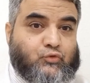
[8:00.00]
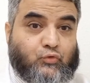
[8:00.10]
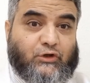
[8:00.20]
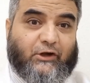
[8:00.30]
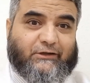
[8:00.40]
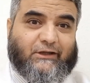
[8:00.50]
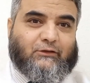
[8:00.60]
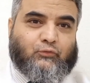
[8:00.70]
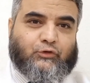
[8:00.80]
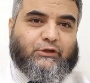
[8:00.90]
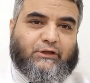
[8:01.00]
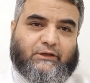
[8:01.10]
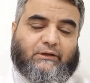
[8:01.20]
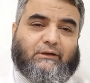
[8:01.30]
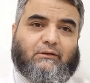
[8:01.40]
do not take good
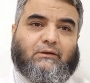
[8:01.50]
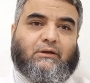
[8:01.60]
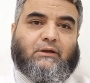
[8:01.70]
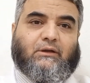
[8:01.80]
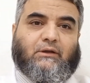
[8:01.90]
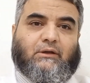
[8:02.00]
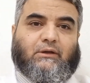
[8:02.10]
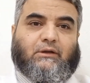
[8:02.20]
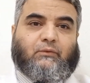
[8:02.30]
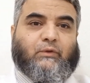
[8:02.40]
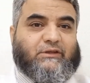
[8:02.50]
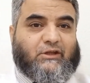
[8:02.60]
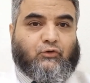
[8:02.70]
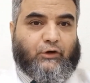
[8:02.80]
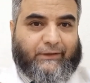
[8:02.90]
care with
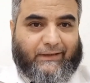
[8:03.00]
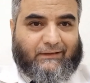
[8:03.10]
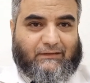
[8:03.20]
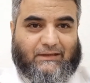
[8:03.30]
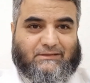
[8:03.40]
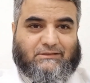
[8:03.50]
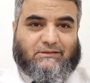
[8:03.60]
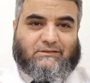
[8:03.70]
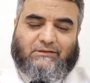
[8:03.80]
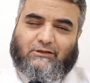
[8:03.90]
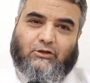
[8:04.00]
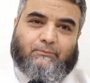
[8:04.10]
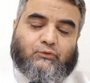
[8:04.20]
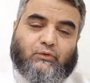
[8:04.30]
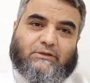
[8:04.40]
their contact lenses. They
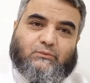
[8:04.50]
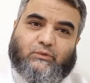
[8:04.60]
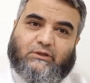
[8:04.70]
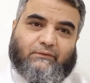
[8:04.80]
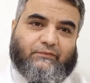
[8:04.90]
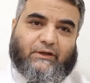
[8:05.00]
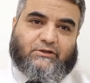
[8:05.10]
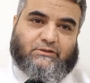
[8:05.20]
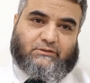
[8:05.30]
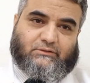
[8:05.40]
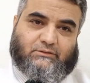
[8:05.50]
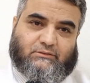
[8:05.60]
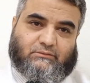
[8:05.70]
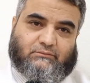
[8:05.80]
come to us with infections.